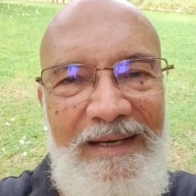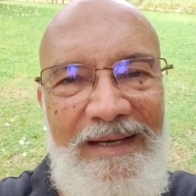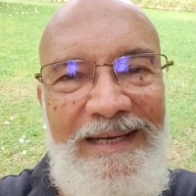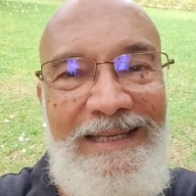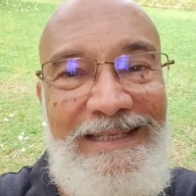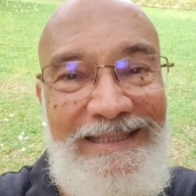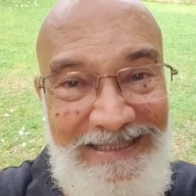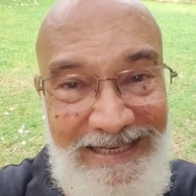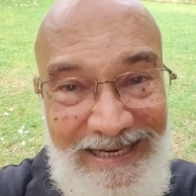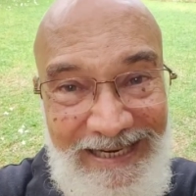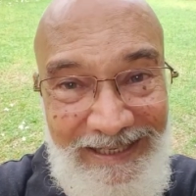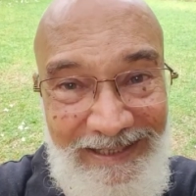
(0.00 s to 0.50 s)

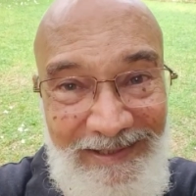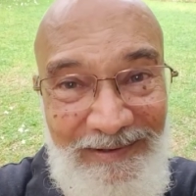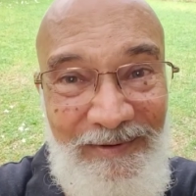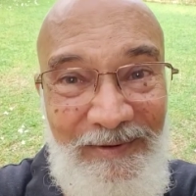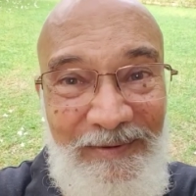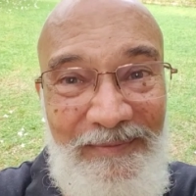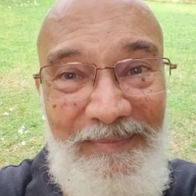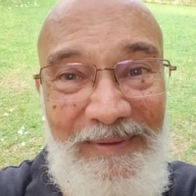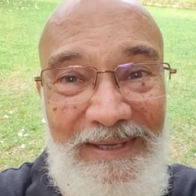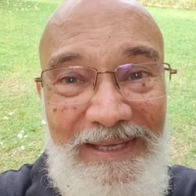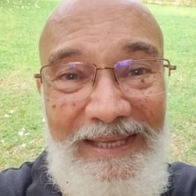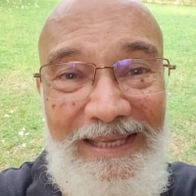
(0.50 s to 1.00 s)
Listening
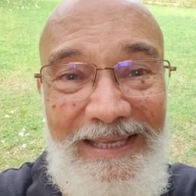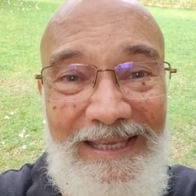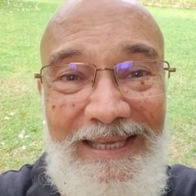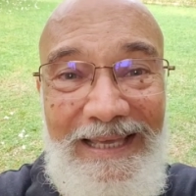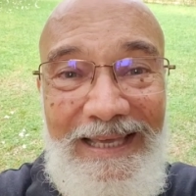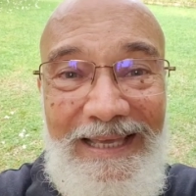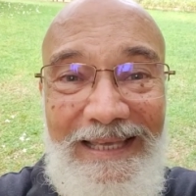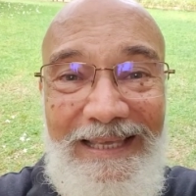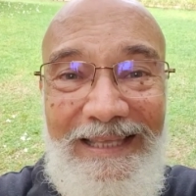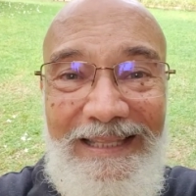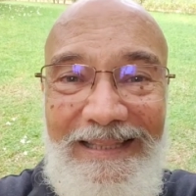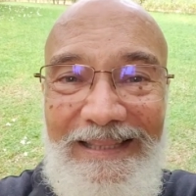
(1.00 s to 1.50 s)
to me,
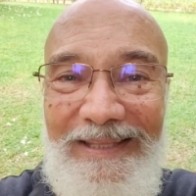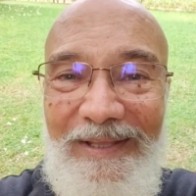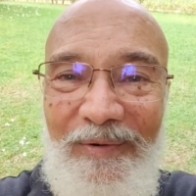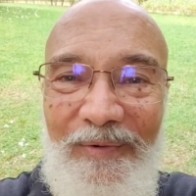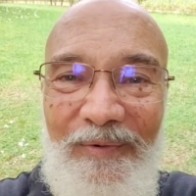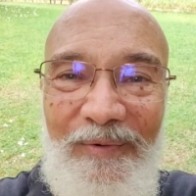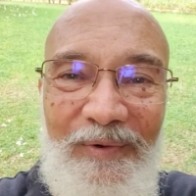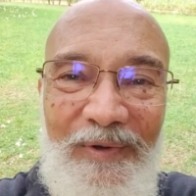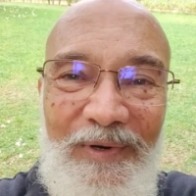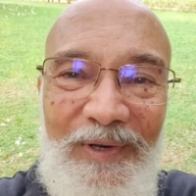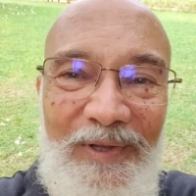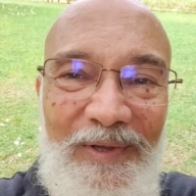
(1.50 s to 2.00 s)
the
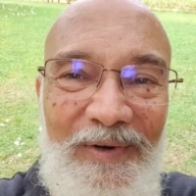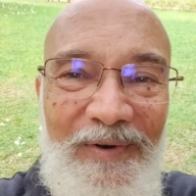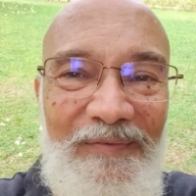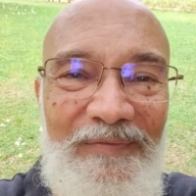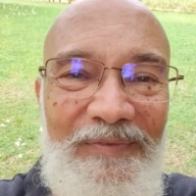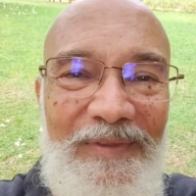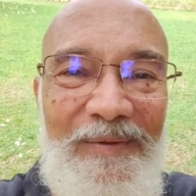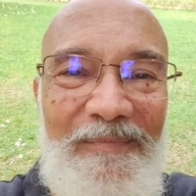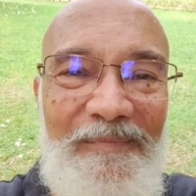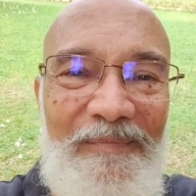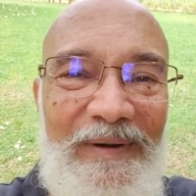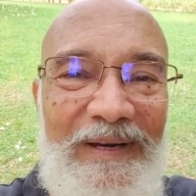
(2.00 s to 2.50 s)
owner
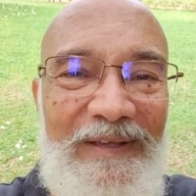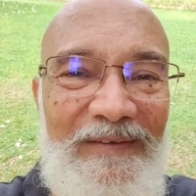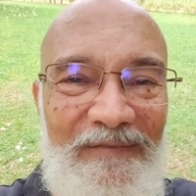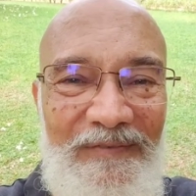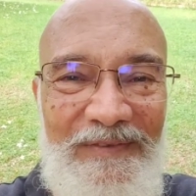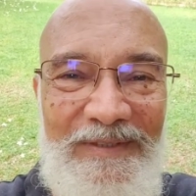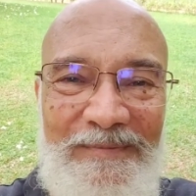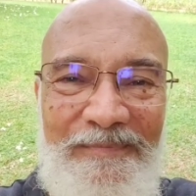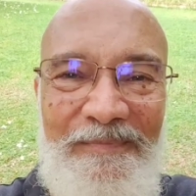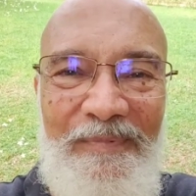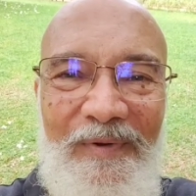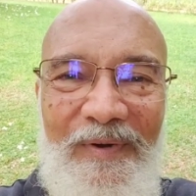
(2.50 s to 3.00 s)
of the
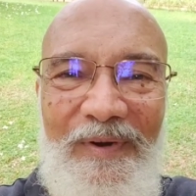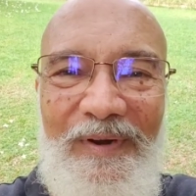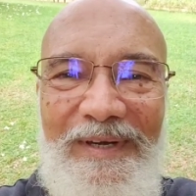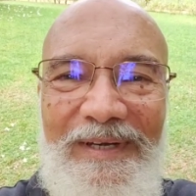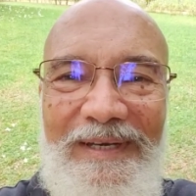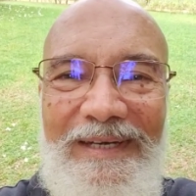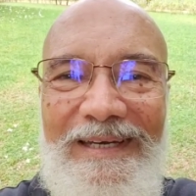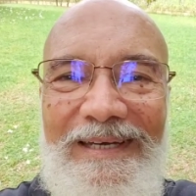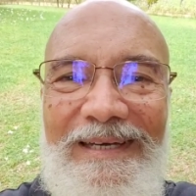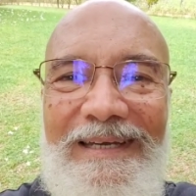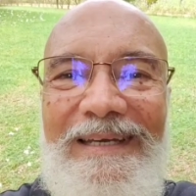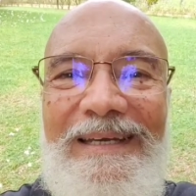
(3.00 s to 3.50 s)
breakfast
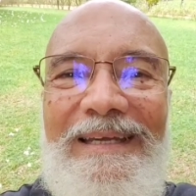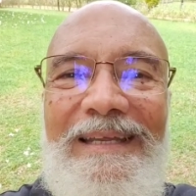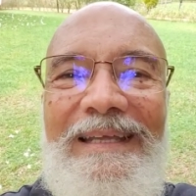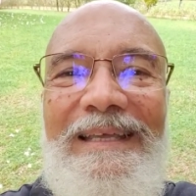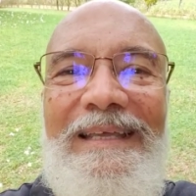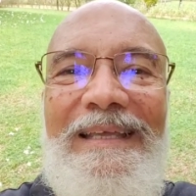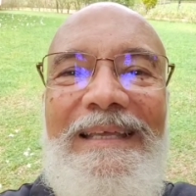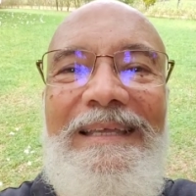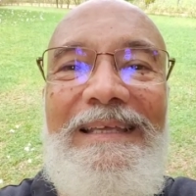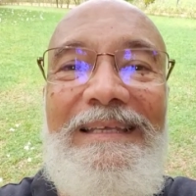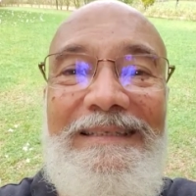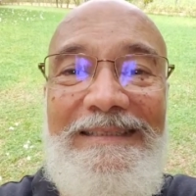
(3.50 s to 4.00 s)
point
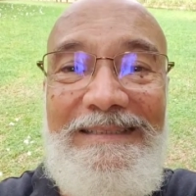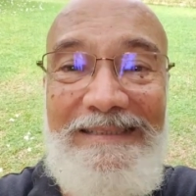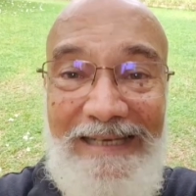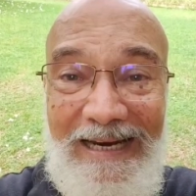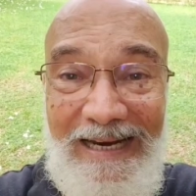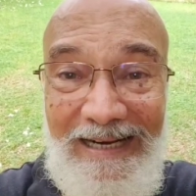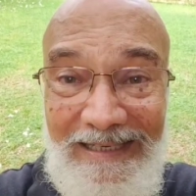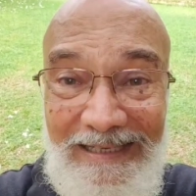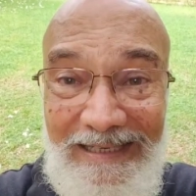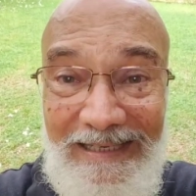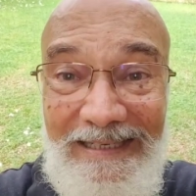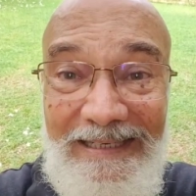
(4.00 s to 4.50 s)

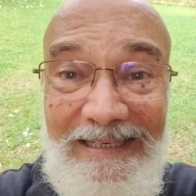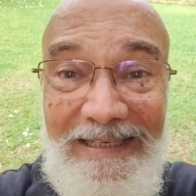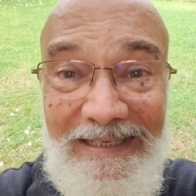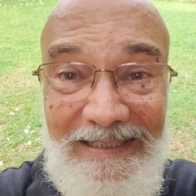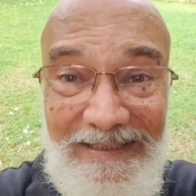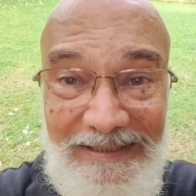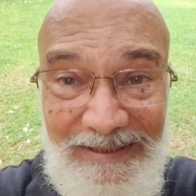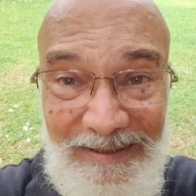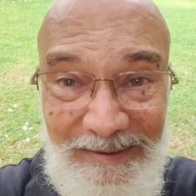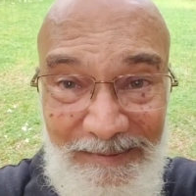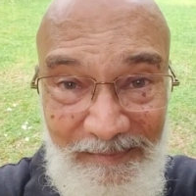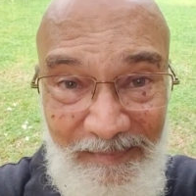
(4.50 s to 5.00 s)
started
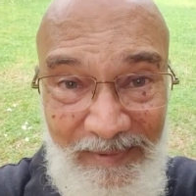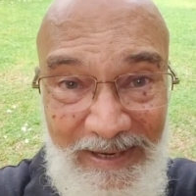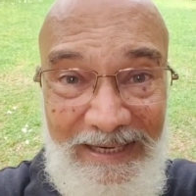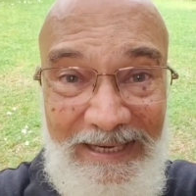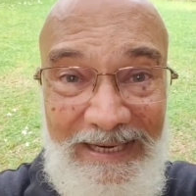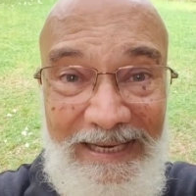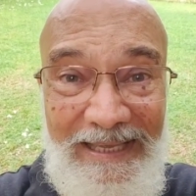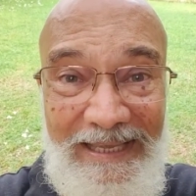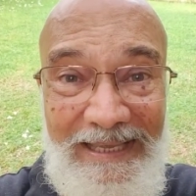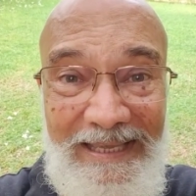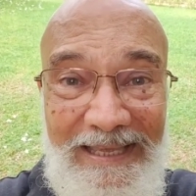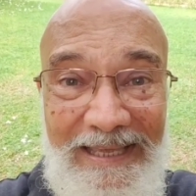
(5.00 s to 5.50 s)

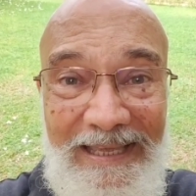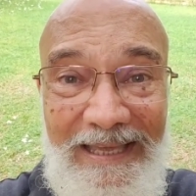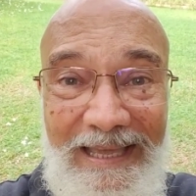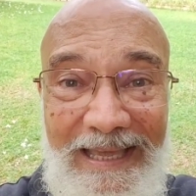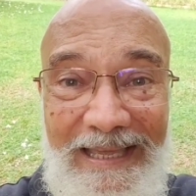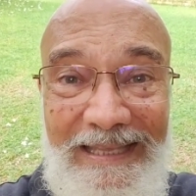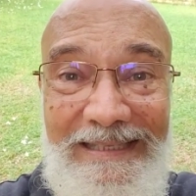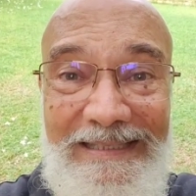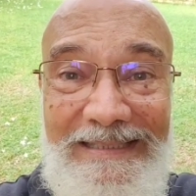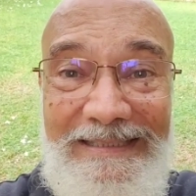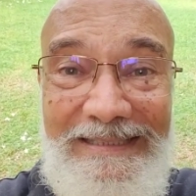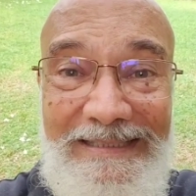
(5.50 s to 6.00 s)
smiling
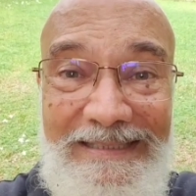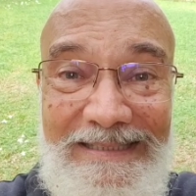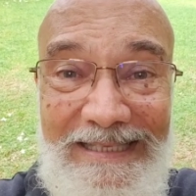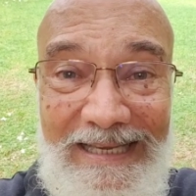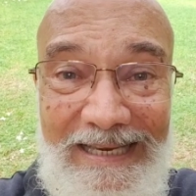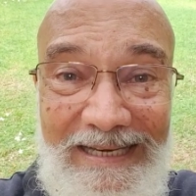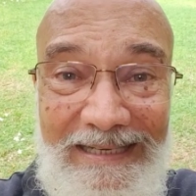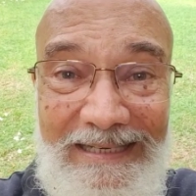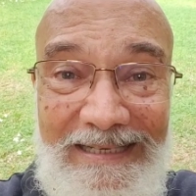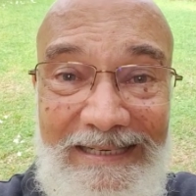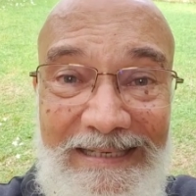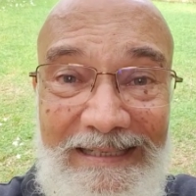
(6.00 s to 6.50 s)
and
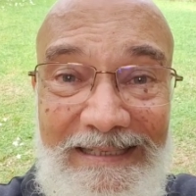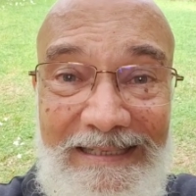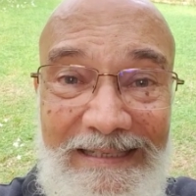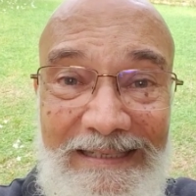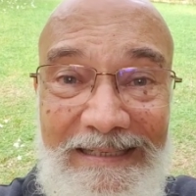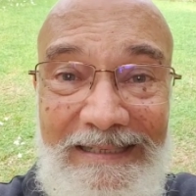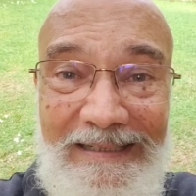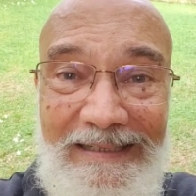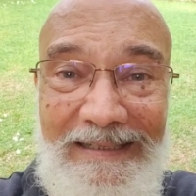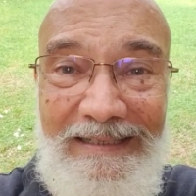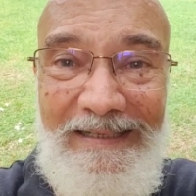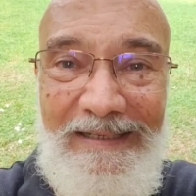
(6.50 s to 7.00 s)
said
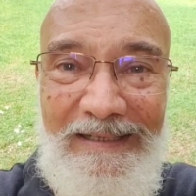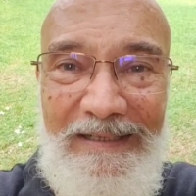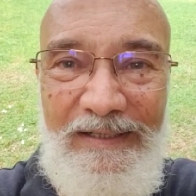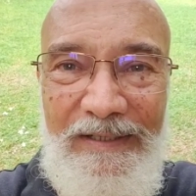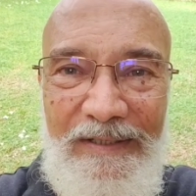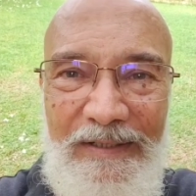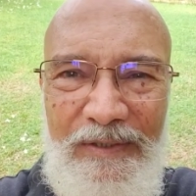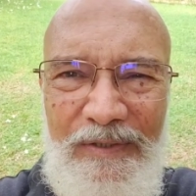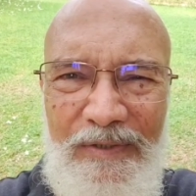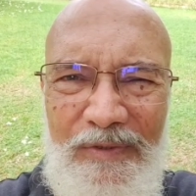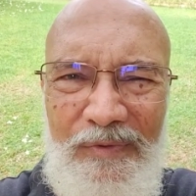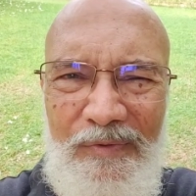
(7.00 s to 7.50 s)

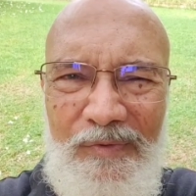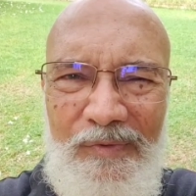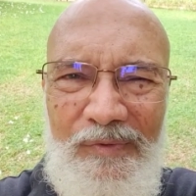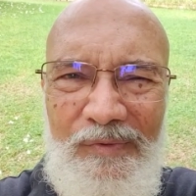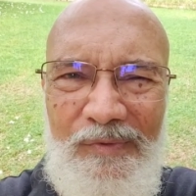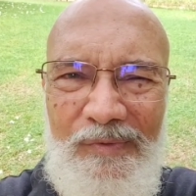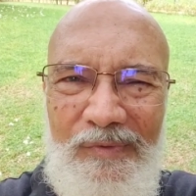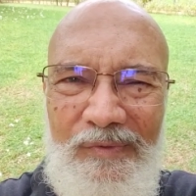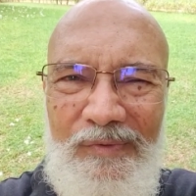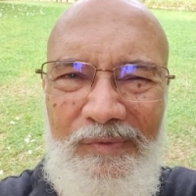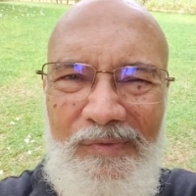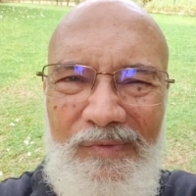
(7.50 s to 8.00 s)

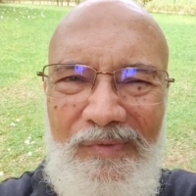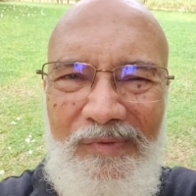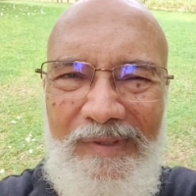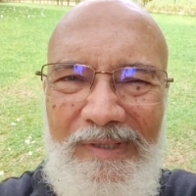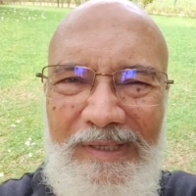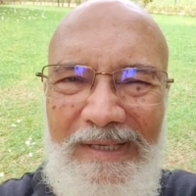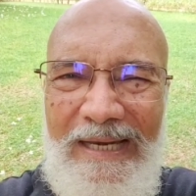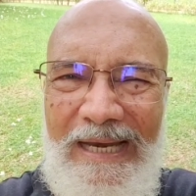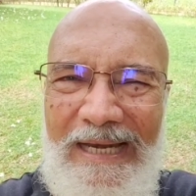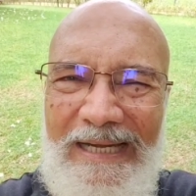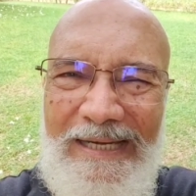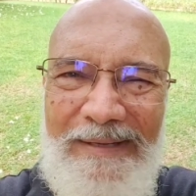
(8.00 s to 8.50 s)
to
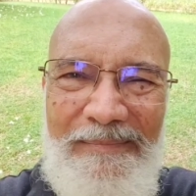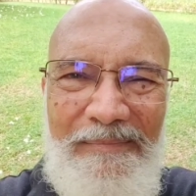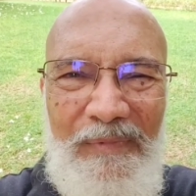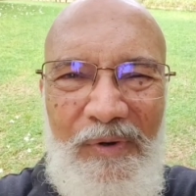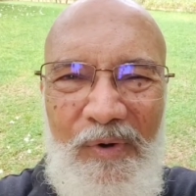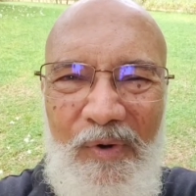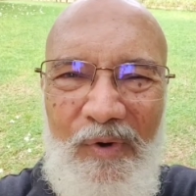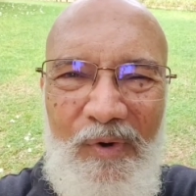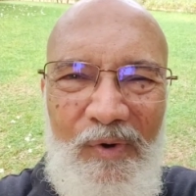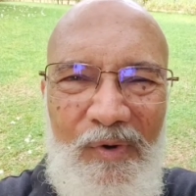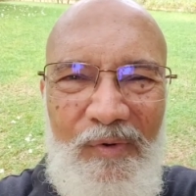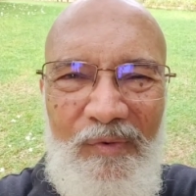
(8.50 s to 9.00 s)
let him
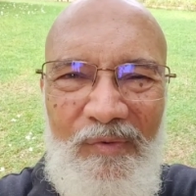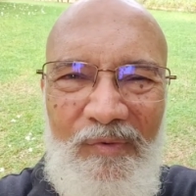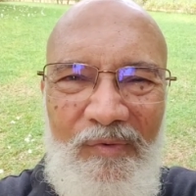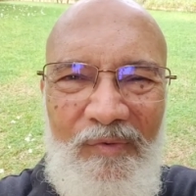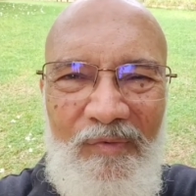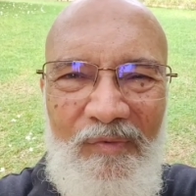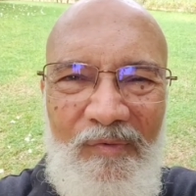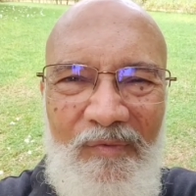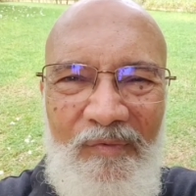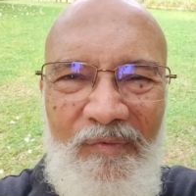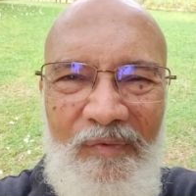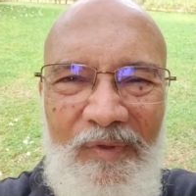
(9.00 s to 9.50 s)
go
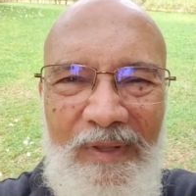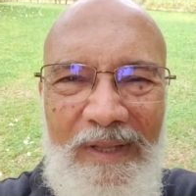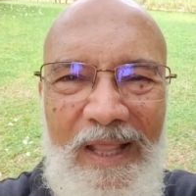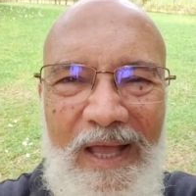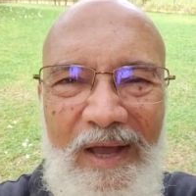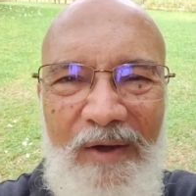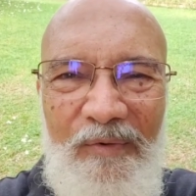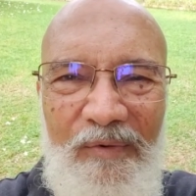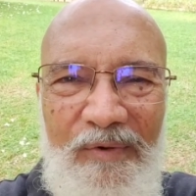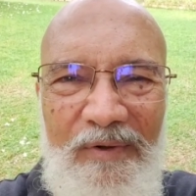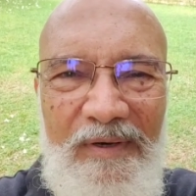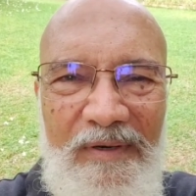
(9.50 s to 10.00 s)

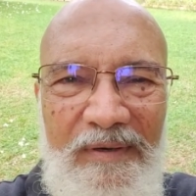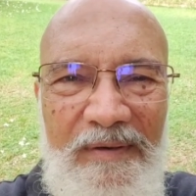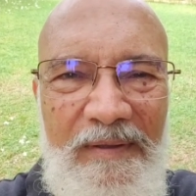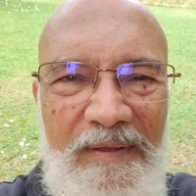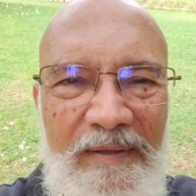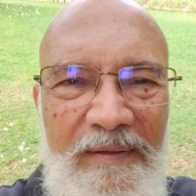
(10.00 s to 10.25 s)
without